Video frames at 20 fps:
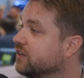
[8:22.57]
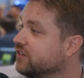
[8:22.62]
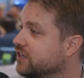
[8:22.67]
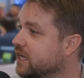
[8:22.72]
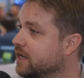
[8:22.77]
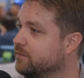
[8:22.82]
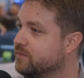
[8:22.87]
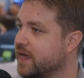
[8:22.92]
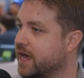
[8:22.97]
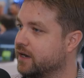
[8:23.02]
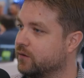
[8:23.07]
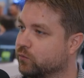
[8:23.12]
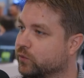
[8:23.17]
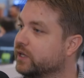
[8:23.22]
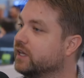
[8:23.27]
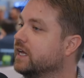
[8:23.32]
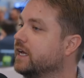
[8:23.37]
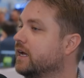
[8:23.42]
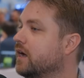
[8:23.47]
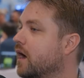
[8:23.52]
a team that
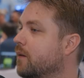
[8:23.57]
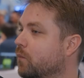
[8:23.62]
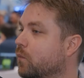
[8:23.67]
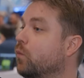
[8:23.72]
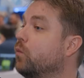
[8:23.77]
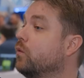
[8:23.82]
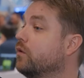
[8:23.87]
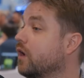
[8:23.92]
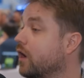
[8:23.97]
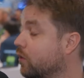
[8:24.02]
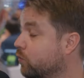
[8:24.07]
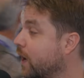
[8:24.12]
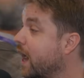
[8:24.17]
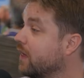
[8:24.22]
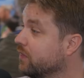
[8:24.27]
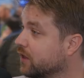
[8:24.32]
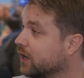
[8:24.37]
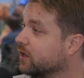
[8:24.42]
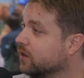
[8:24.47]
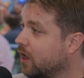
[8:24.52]
really um,
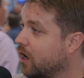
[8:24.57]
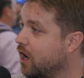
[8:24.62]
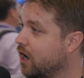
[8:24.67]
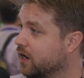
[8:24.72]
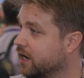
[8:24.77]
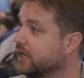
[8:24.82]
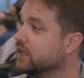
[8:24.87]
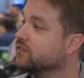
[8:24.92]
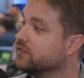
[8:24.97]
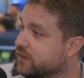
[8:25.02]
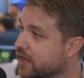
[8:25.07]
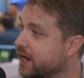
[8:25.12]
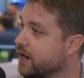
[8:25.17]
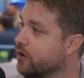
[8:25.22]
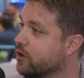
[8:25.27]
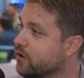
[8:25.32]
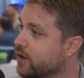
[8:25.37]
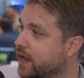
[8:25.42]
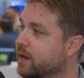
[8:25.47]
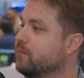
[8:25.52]
around the clock is
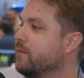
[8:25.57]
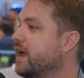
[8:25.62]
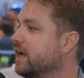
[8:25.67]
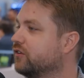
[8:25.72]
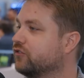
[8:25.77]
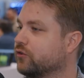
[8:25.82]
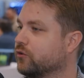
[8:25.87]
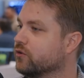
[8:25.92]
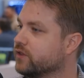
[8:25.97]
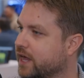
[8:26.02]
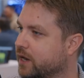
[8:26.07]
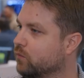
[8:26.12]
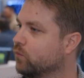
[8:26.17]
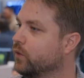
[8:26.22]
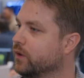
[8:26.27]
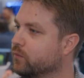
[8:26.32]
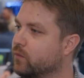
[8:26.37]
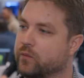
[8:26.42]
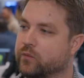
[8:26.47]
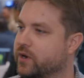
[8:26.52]
there and make sure that
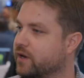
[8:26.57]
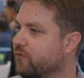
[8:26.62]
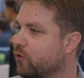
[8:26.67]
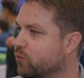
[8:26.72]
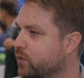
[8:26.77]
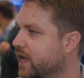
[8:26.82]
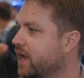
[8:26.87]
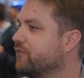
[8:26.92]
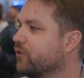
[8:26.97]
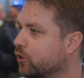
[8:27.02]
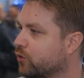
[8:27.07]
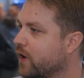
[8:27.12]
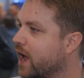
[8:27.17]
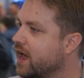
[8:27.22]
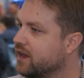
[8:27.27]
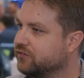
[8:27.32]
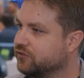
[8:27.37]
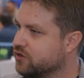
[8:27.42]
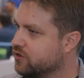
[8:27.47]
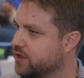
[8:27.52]
when whenever we have a
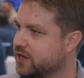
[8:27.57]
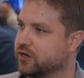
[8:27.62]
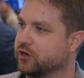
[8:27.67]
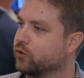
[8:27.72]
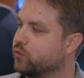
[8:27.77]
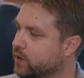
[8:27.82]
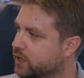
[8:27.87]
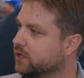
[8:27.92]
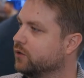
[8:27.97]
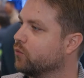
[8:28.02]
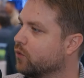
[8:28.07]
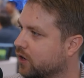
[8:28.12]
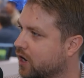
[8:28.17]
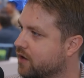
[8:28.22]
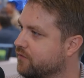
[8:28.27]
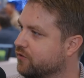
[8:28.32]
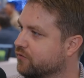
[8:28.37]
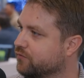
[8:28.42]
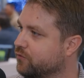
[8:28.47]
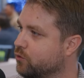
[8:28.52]
crash, they're there to quickly
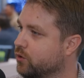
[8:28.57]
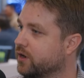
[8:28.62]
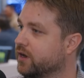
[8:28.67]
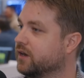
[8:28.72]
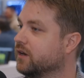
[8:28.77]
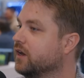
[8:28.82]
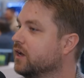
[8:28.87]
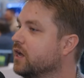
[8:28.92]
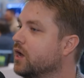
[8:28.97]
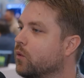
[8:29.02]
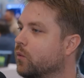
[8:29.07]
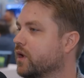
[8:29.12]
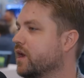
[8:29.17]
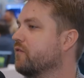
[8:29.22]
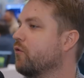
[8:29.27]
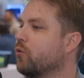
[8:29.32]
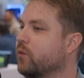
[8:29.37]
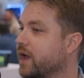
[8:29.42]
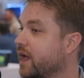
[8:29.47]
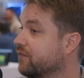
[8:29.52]
recover for it.
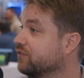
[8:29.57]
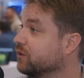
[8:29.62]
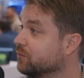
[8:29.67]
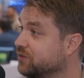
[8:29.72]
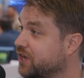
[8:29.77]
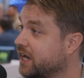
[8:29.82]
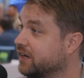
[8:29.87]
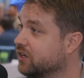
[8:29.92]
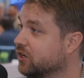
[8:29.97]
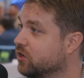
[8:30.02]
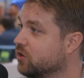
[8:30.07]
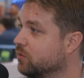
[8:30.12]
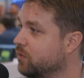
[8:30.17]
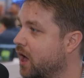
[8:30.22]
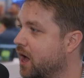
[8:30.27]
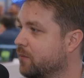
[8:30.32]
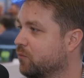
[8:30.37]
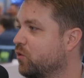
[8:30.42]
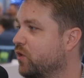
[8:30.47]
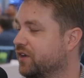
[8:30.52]
Whenever we have some technical
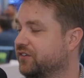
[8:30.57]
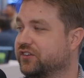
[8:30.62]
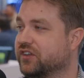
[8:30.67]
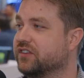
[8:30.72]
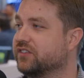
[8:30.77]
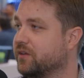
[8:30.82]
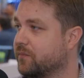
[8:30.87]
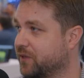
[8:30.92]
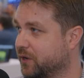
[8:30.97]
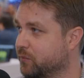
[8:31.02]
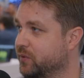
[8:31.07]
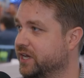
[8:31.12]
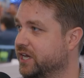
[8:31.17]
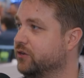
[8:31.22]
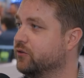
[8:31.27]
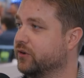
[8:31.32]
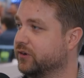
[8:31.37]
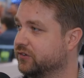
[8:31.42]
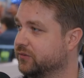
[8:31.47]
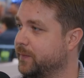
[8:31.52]
um, questions, something we
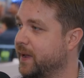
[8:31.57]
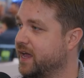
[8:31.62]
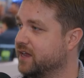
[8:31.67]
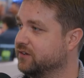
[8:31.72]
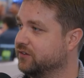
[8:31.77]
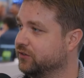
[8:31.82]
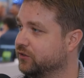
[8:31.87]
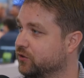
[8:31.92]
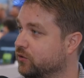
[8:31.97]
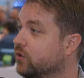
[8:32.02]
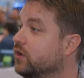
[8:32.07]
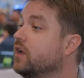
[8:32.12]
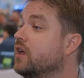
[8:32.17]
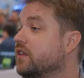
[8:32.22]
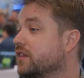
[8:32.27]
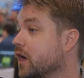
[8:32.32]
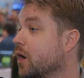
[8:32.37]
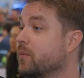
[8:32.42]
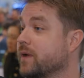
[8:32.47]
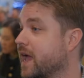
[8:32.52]
need to expand to,
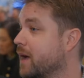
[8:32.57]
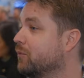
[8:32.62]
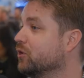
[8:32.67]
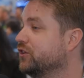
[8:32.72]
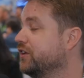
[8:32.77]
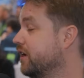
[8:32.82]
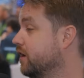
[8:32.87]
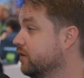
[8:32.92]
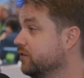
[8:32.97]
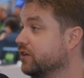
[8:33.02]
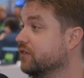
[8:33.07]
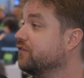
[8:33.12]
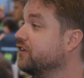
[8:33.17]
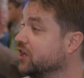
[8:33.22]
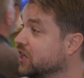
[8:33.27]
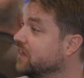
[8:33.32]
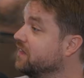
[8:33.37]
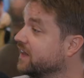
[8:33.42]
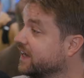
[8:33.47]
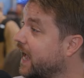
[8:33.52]
they'll be able to to
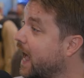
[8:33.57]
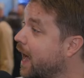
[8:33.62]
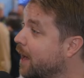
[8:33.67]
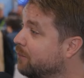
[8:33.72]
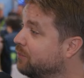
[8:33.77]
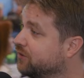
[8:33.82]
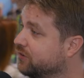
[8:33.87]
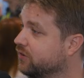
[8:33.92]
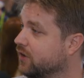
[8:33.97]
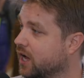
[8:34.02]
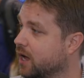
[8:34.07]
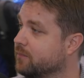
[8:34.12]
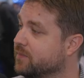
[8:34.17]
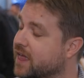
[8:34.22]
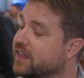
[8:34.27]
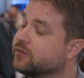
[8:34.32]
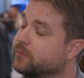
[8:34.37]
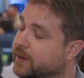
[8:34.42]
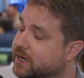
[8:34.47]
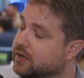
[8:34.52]
fill in the gaps. Um,
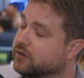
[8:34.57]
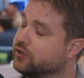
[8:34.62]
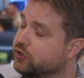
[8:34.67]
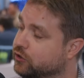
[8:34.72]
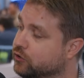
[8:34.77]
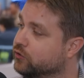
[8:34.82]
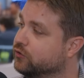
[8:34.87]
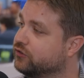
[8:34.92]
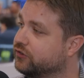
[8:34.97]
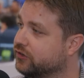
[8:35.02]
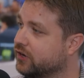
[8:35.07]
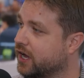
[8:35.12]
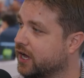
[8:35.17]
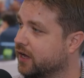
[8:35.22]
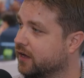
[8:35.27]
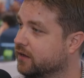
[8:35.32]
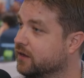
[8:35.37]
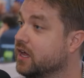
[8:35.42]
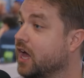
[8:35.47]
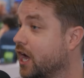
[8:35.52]
that's been a huge
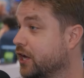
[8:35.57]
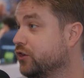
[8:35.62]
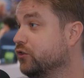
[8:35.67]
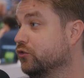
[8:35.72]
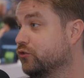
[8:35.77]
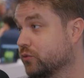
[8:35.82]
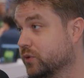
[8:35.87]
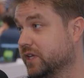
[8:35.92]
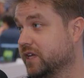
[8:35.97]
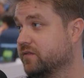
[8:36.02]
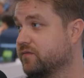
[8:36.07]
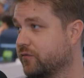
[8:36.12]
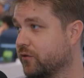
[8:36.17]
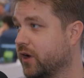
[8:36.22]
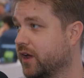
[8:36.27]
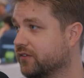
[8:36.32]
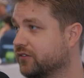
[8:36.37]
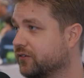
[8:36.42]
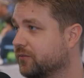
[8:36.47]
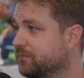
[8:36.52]
uh, a huge relief for
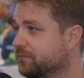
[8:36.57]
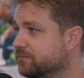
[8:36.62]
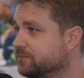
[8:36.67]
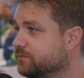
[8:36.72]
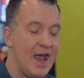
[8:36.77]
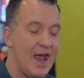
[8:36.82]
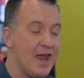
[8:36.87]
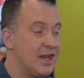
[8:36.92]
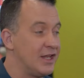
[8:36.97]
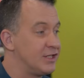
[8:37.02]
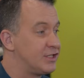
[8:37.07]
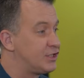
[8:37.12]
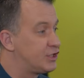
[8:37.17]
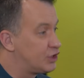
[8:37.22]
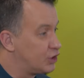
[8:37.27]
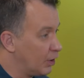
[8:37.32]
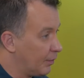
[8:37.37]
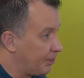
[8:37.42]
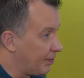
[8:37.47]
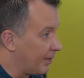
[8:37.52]
us. It is
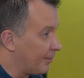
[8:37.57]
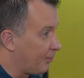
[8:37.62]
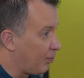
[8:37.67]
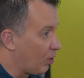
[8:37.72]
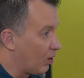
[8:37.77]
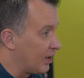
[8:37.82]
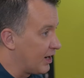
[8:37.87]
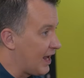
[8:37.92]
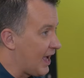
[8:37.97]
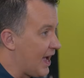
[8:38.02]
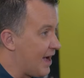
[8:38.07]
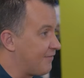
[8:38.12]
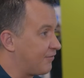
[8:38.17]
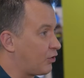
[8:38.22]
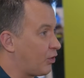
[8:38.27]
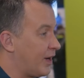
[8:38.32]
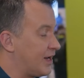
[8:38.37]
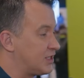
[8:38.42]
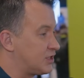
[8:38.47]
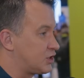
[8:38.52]
super important to have
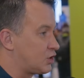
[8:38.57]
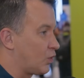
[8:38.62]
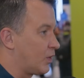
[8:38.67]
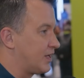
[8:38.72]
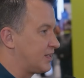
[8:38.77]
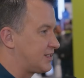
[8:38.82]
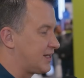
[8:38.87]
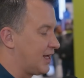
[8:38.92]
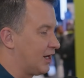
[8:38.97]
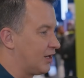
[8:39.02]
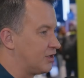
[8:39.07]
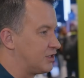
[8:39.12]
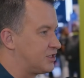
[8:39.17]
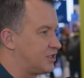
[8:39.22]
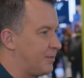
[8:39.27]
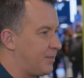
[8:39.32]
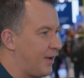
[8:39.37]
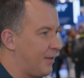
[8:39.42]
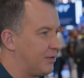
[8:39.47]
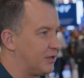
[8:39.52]
great storytellers
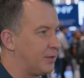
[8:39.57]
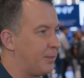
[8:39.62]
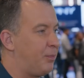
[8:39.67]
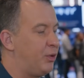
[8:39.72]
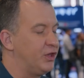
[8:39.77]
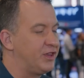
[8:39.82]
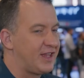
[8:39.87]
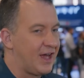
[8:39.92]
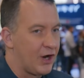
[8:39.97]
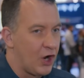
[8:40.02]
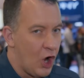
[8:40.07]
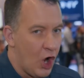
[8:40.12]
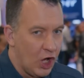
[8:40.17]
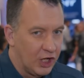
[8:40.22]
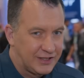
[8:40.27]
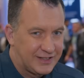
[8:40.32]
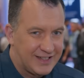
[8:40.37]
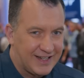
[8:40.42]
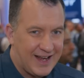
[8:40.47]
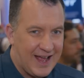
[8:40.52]
to be able to put that
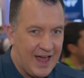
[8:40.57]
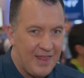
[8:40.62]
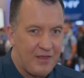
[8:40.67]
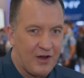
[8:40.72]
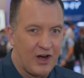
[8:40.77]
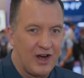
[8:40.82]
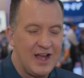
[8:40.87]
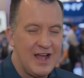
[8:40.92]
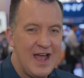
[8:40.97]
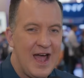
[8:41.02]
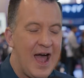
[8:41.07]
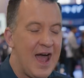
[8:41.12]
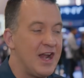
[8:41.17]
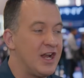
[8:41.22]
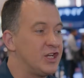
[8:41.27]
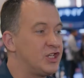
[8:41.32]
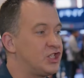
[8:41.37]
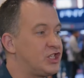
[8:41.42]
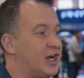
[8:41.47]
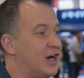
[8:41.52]
all together and
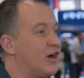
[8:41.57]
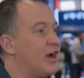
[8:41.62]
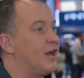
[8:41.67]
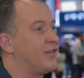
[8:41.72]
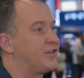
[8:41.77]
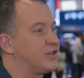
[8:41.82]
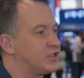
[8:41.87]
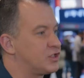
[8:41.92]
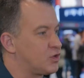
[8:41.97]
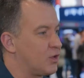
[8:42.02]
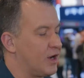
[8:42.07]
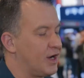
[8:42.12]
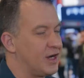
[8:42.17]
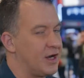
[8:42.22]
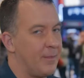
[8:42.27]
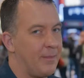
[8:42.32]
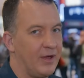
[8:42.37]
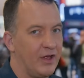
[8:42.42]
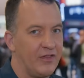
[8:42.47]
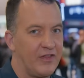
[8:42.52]
to share out the story
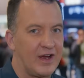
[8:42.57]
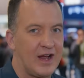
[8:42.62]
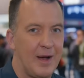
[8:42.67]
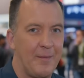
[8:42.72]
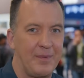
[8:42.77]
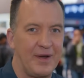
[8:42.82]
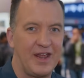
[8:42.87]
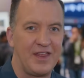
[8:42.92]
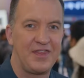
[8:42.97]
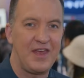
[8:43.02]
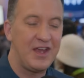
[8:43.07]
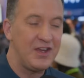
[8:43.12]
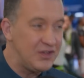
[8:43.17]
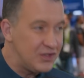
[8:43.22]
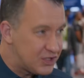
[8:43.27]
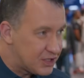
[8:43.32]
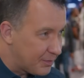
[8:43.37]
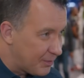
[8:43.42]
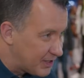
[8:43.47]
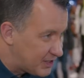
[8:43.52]
and to build the company. Thank you
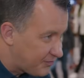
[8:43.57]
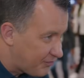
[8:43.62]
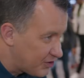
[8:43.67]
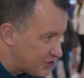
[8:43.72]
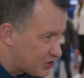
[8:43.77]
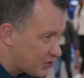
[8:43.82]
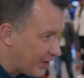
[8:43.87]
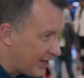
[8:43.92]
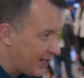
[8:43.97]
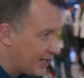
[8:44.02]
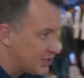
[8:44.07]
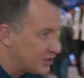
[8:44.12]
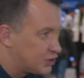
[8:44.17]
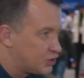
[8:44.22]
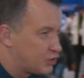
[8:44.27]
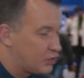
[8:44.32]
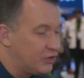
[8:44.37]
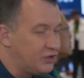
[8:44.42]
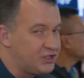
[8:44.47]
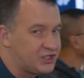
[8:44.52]
so much for joining us.
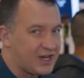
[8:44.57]
Drew